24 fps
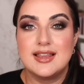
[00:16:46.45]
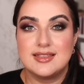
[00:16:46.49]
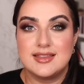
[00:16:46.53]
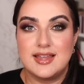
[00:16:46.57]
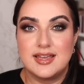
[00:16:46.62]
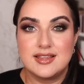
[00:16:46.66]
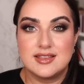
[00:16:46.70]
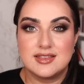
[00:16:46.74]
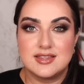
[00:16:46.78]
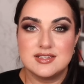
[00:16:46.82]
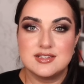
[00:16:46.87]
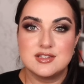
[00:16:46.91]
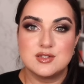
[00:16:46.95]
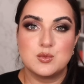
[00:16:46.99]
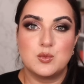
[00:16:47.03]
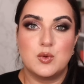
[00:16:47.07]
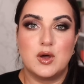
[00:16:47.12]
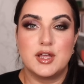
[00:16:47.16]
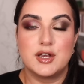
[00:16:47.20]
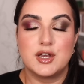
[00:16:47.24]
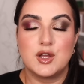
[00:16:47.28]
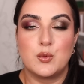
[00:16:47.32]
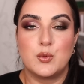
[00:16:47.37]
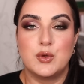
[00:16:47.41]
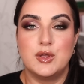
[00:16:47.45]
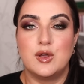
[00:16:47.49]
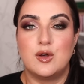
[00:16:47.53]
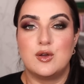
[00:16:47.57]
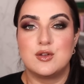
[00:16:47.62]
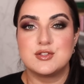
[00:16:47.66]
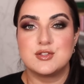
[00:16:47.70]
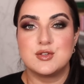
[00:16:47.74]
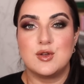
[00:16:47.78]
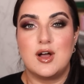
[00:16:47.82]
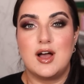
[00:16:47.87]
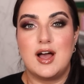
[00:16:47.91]
Like this one, we
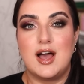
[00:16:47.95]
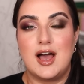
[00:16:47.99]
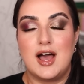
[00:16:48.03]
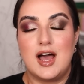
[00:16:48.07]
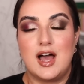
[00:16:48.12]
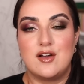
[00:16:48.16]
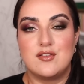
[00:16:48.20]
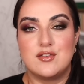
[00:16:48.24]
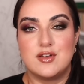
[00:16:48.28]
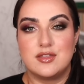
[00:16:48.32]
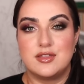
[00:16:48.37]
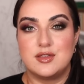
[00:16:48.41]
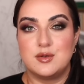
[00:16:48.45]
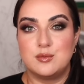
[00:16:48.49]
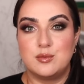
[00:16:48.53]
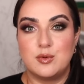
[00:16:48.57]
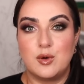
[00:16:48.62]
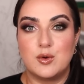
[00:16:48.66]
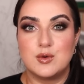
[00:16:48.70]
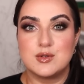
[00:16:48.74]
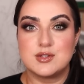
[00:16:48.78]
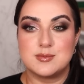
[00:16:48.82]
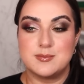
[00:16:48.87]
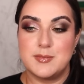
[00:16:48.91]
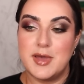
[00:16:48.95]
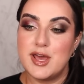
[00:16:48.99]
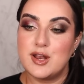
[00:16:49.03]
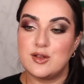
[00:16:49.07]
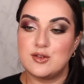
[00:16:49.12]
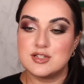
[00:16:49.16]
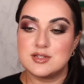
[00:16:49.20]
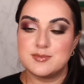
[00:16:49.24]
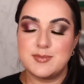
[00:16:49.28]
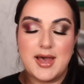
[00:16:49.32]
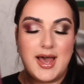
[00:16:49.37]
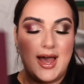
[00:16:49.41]
also have the Rose
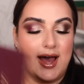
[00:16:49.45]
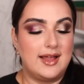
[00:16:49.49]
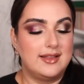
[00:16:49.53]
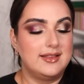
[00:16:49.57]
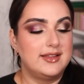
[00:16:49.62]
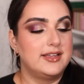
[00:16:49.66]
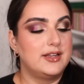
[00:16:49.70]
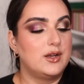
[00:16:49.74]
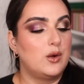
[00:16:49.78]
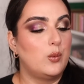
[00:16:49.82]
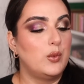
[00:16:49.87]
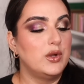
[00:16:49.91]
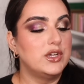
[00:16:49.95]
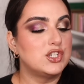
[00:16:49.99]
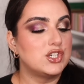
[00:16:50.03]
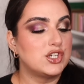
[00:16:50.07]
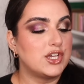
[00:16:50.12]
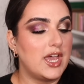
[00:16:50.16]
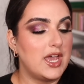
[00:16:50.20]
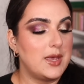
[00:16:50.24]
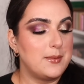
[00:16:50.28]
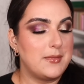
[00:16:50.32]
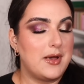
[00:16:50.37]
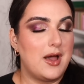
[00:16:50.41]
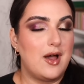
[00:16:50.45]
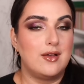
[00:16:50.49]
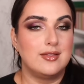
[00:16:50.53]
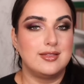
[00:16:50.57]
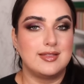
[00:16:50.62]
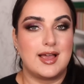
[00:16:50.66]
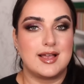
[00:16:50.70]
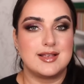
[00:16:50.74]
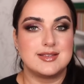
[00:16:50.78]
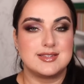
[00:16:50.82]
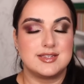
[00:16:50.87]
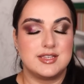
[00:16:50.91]
Metals palette, which came out
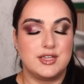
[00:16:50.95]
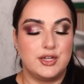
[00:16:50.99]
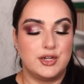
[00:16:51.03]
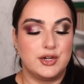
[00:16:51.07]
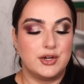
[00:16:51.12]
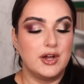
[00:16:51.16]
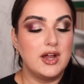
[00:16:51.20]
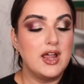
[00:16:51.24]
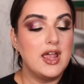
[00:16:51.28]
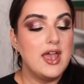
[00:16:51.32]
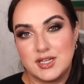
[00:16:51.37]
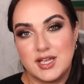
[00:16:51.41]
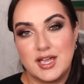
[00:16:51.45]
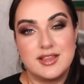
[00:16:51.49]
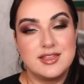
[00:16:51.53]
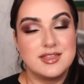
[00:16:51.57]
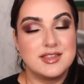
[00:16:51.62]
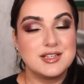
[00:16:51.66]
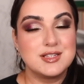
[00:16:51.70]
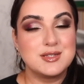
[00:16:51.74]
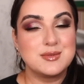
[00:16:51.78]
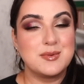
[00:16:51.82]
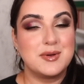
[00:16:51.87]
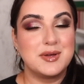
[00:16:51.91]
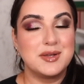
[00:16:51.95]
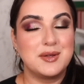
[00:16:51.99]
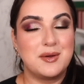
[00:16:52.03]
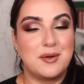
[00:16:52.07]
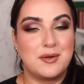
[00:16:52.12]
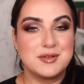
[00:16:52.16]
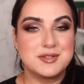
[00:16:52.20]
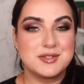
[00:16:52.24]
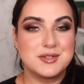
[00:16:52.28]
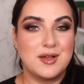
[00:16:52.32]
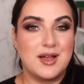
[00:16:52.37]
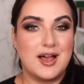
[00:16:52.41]
last year. And this one
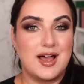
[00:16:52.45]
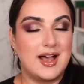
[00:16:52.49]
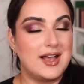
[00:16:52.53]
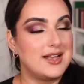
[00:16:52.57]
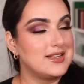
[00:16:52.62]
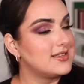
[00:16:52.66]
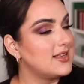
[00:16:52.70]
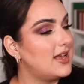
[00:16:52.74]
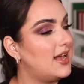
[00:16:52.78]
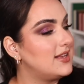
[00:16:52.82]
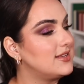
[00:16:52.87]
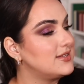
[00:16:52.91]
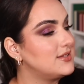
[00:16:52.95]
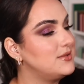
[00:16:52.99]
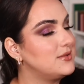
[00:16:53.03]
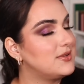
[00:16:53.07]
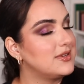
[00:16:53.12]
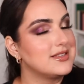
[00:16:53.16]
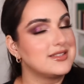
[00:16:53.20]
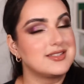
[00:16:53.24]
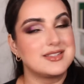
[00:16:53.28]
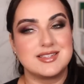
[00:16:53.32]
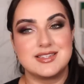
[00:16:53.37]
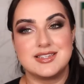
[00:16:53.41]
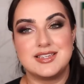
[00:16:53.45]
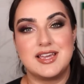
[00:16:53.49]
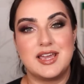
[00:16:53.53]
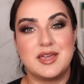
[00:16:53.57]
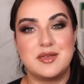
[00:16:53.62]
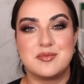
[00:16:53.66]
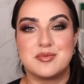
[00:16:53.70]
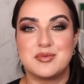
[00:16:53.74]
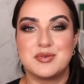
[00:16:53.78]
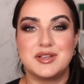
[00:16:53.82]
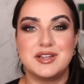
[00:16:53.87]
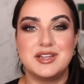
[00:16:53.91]
also has, as you can see, a
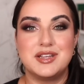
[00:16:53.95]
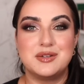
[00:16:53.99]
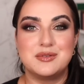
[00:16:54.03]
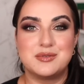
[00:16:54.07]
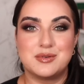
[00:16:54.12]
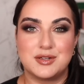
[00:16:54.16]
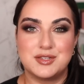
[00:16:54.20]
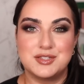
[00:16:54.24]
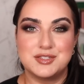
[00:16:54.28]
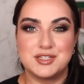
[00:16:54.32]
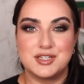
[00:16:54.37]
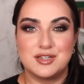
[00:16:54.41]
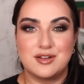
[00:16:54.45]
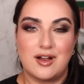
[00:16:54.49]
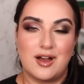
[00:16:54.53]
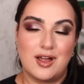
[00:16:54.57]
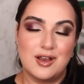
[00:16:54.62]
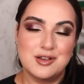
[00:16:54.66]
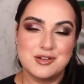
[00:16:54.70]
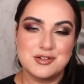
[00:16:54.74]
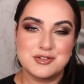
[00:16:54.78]
pretty grungy color